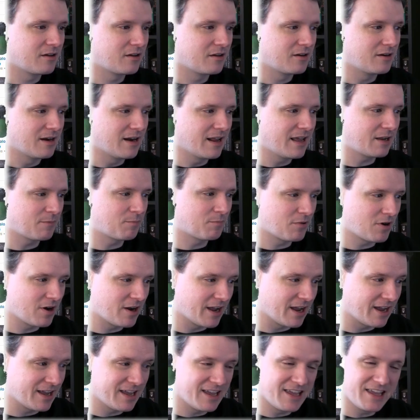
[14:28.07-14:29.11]

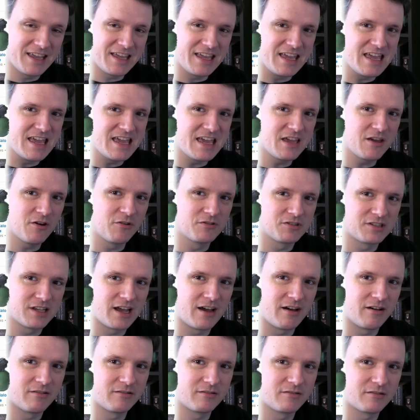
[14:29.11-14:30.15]
NickBrick, he goes
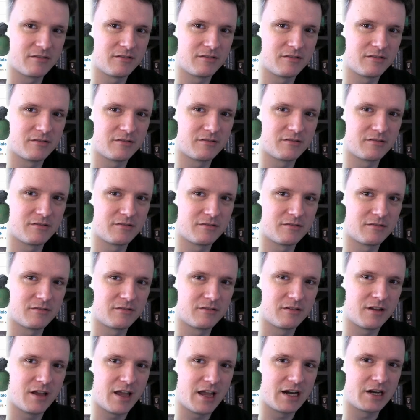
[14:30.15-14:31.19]
out
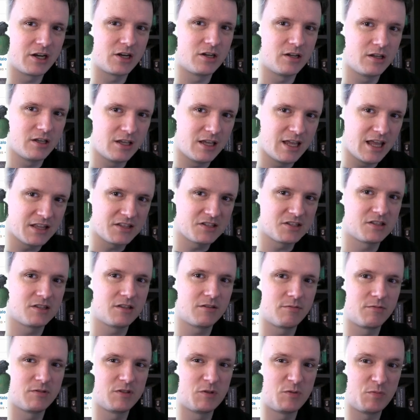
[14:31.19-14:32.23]
and gets
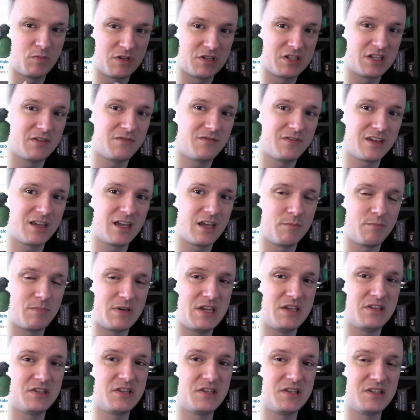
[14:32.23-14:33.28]
the specific
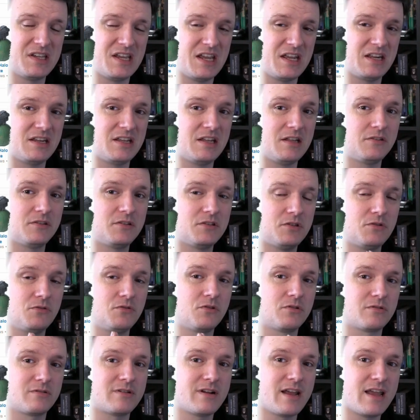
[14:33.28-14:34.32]
pieces he needs to
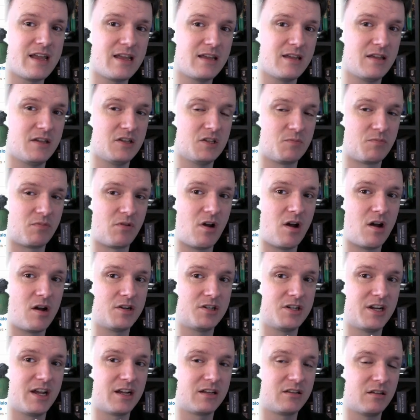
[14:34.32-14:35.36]
create his
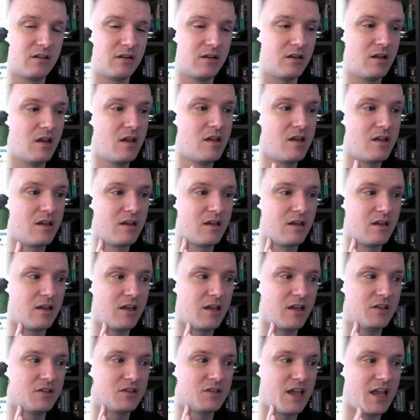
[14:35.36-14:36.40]
project and
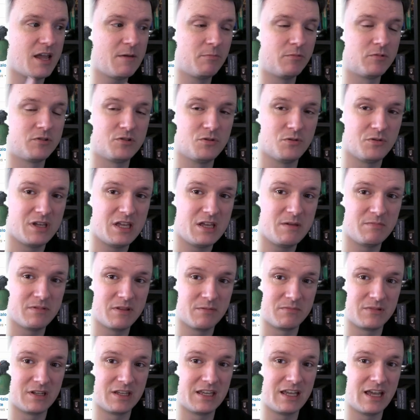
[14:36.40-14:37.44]
is able to keep
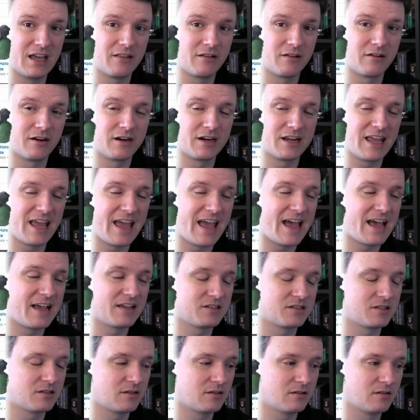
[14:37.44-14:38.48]
them together, and he
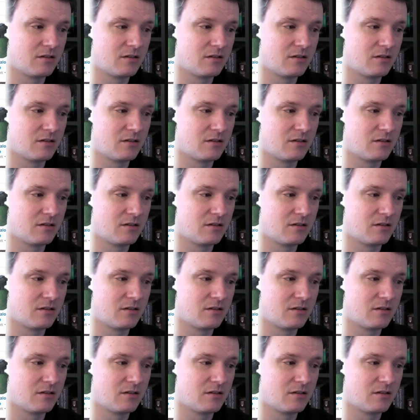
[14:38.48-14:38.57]
has